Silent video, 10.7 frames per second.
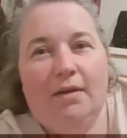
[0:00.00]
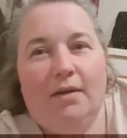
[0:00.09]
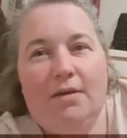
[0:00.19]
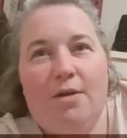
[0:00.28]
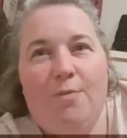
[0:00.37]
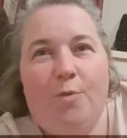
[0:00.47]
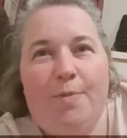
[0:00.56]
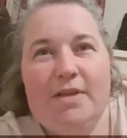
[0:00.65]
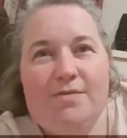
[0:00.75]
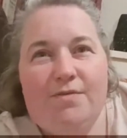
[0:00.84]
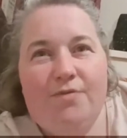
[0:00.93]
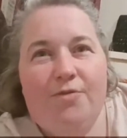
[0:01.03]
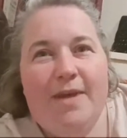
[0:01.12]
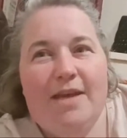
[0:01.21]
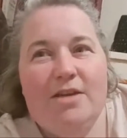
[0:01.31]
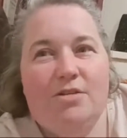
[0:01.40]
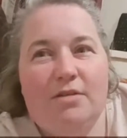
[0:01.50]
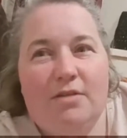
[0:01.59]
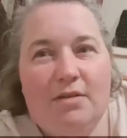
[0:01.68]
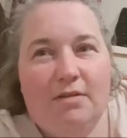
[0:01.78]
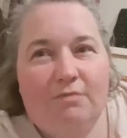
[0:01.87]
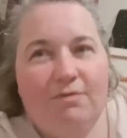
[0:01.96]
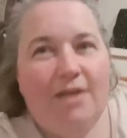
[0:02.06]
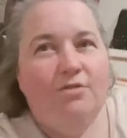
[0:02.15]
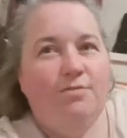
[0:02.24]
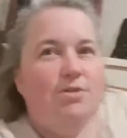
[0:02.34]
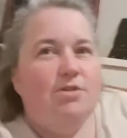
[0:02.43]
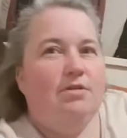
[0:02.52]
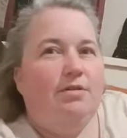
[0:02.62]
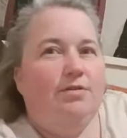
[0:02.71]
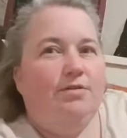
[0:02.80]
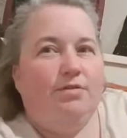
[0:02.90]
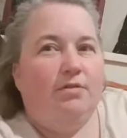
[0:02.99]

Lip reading: No more bits of information? Random stuff?